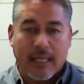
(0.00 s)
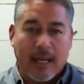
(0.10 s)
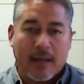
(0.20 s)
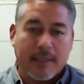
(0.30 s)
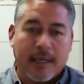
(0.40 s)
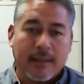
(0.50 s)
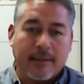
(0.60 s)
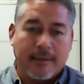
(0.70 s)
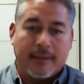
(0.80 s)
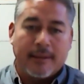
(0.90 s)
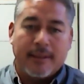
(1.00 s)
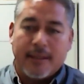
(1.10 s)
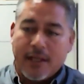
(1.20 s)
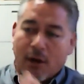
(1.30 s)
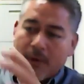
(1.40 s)
on the outside,
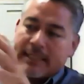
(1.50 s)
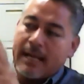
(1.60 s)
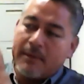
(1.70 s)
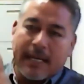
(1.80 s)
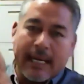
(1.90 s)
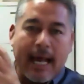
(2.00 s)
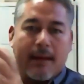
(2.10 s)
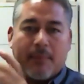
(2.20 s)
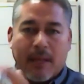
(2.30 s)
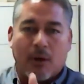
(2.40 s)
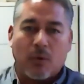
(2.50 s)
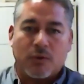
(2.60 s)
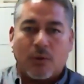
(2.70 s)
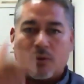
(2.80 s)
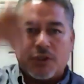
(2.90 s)
they always have a gap that
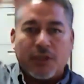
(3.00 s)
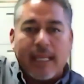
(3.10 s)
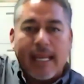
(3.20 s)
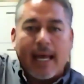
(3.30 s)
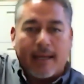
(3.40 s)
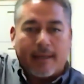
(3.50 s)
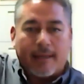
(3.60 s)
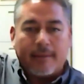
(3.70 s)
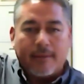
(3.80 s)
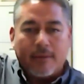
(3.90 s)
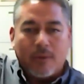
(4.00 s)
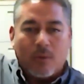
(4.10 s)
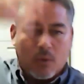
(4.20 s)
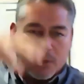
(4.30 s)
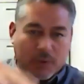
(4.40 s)
goes to the attic or